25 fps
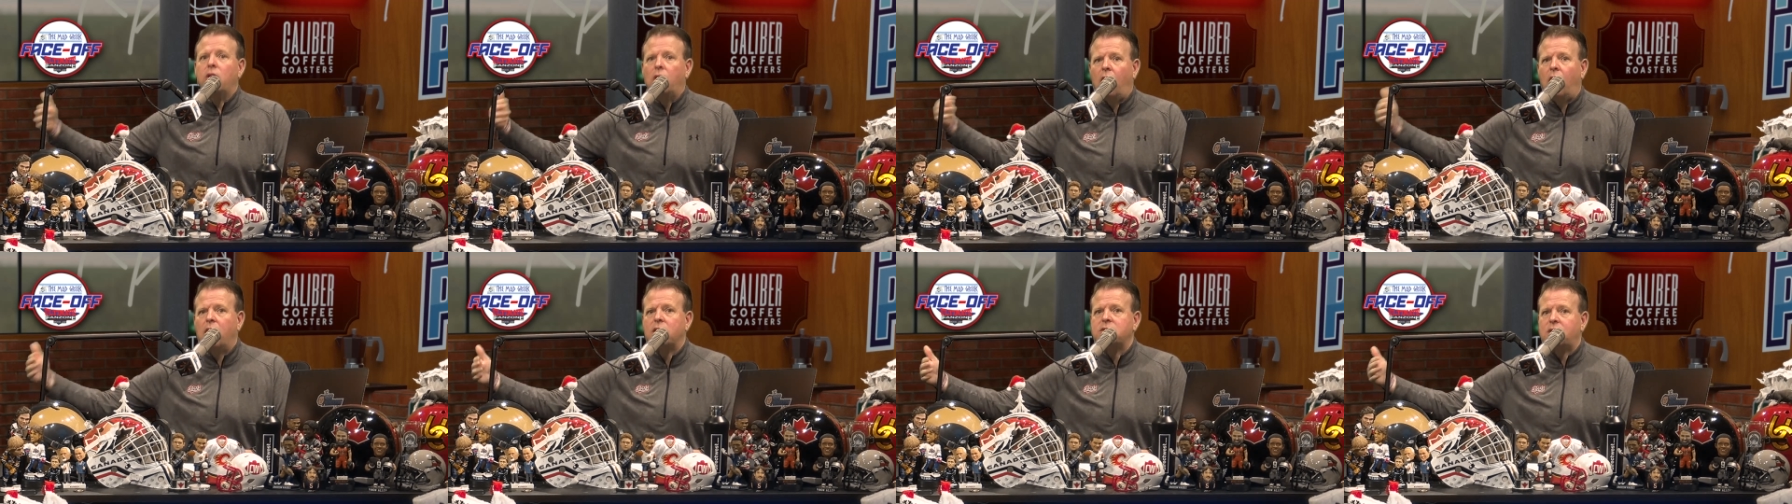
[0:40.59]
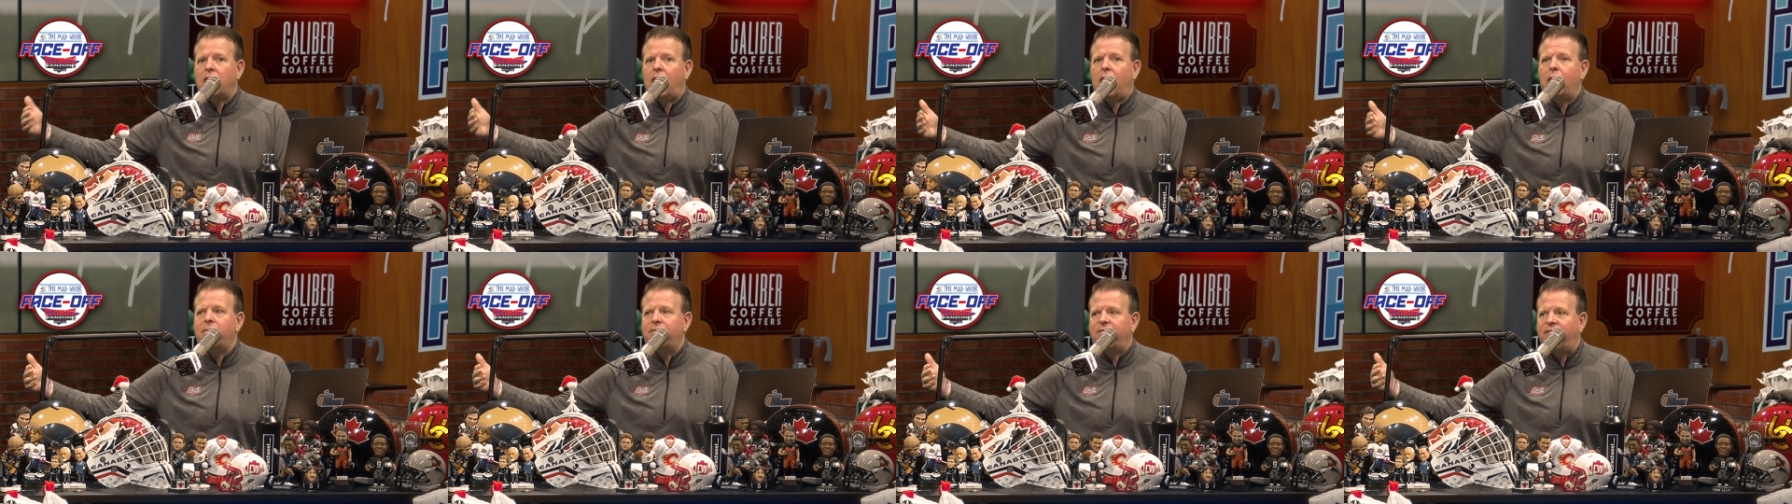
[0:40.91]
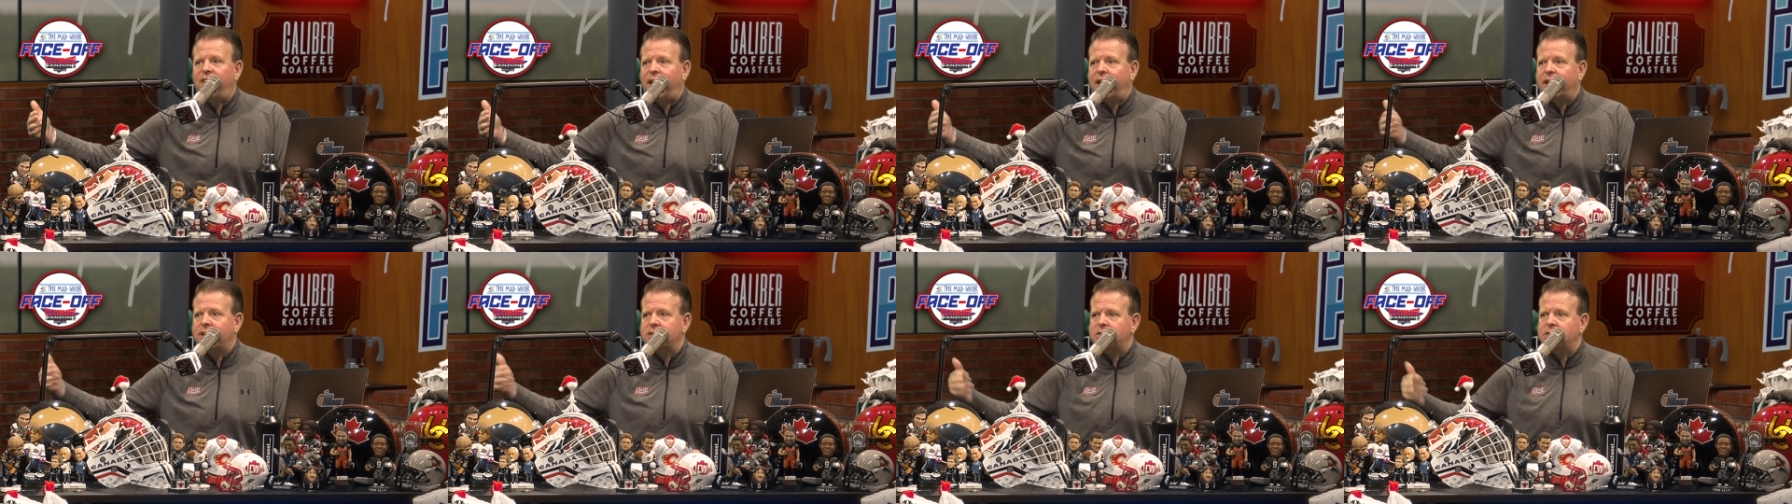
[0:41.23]
longtime
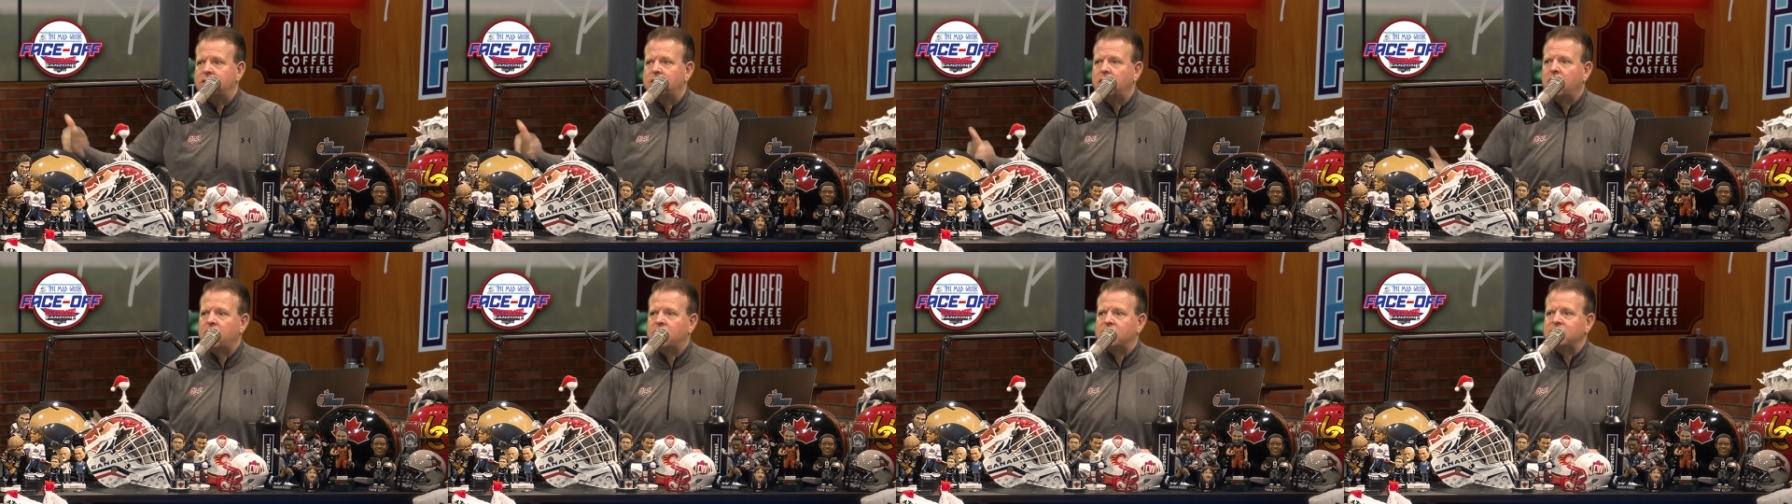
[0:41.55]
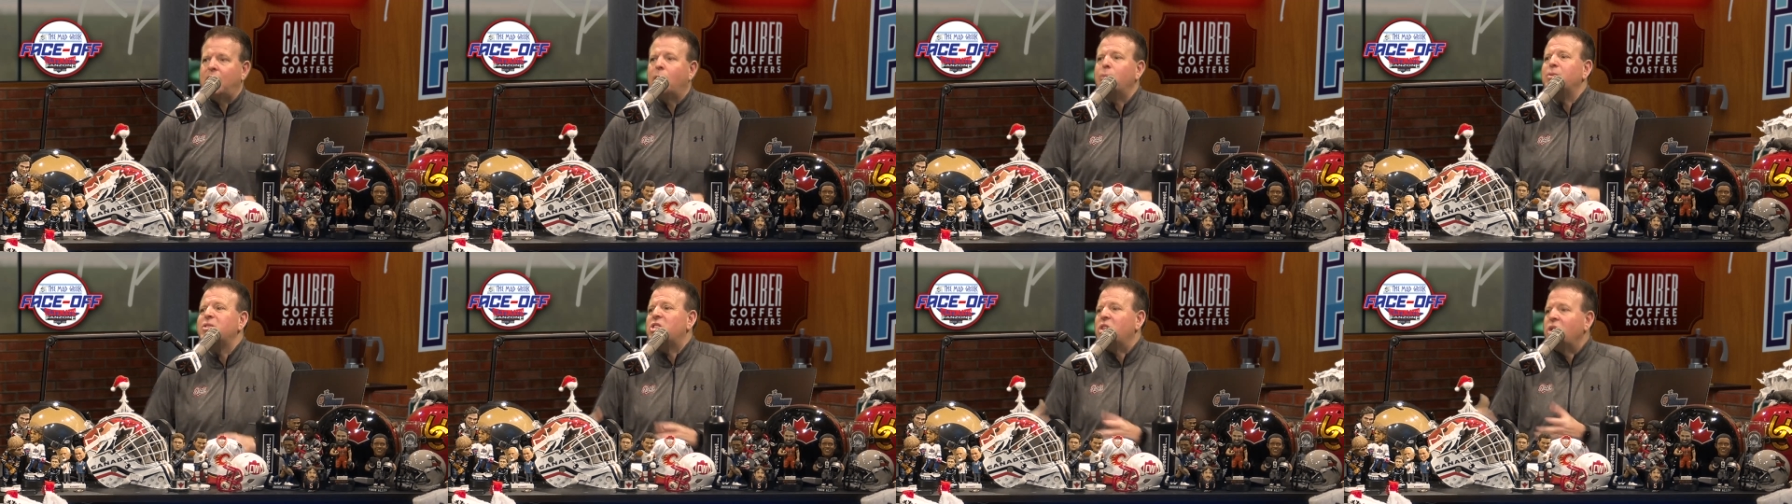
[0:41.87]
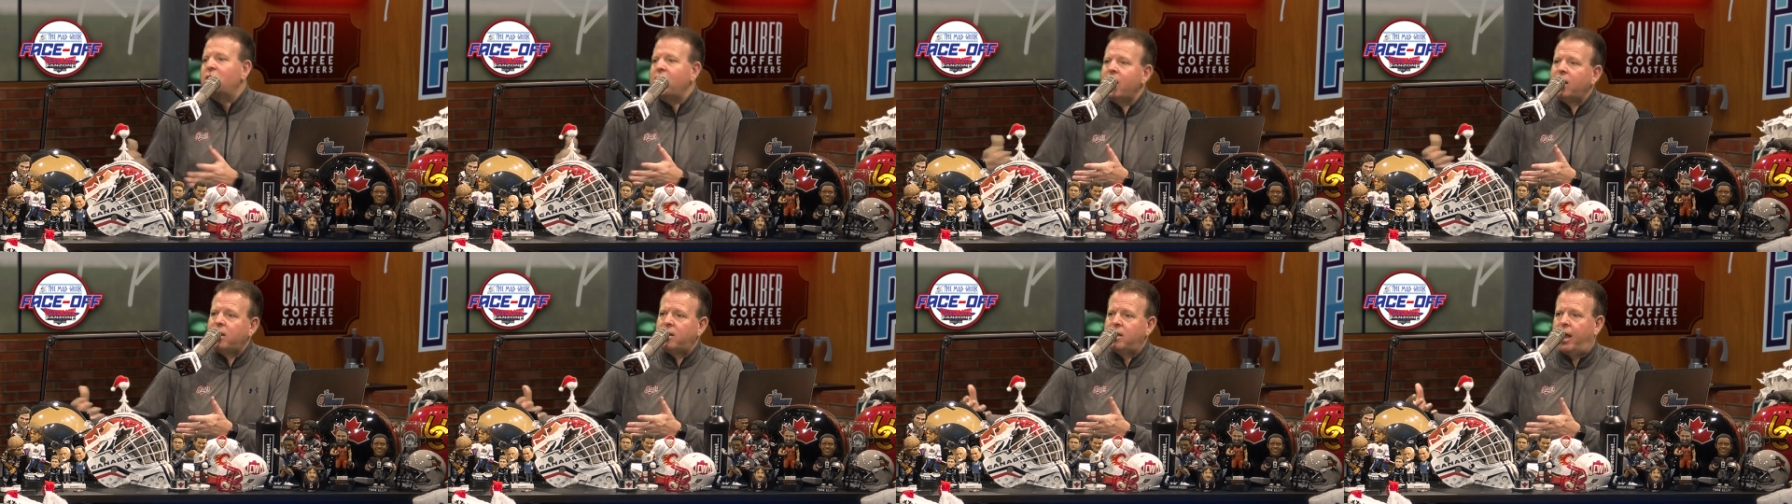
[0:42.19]
fans because that was the
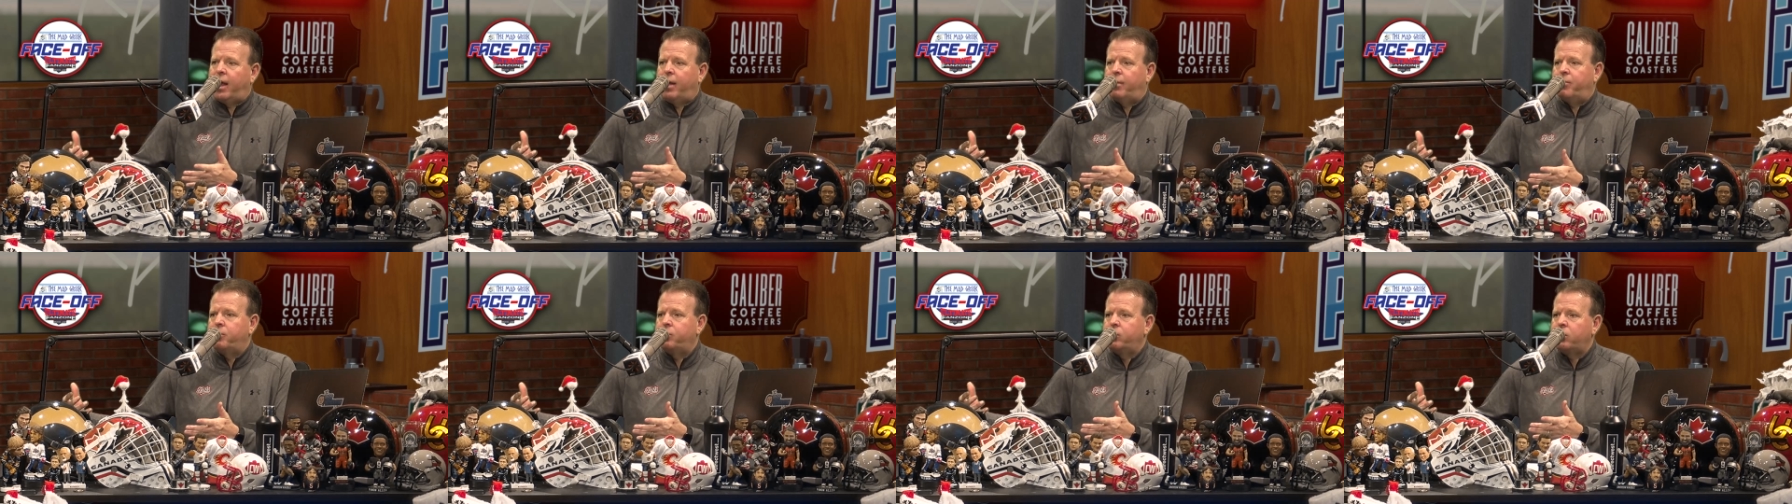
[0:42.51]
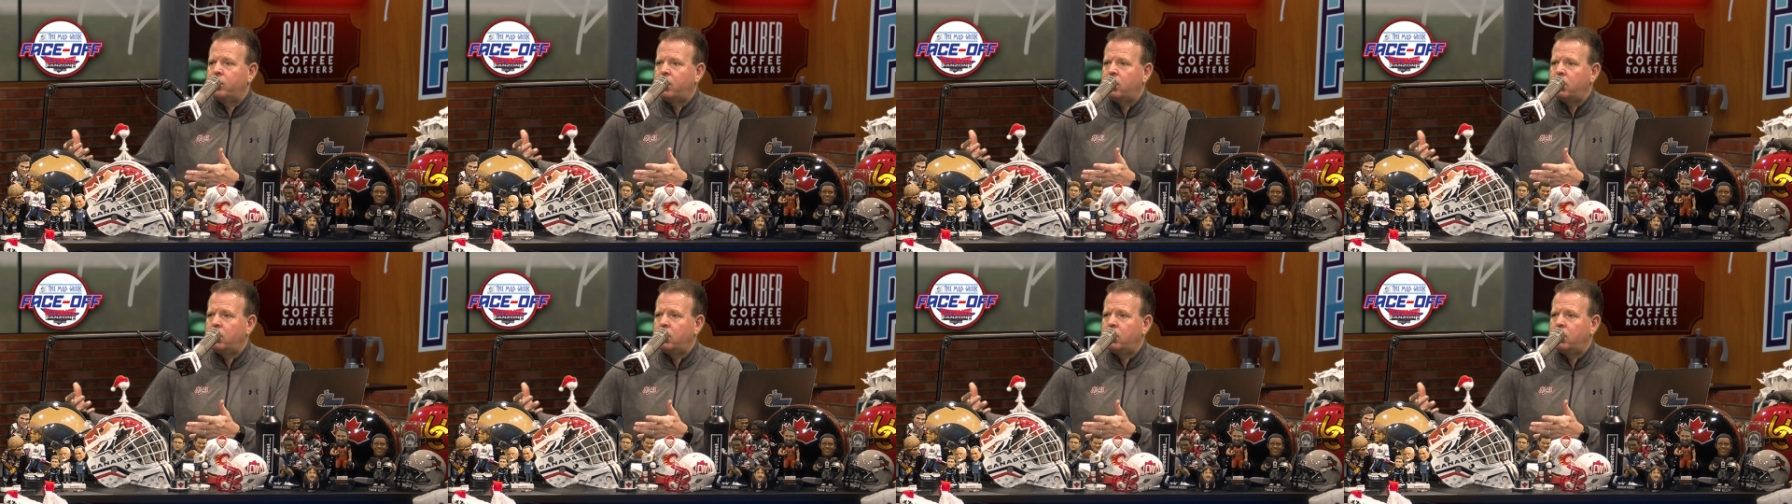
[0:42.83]
nickname,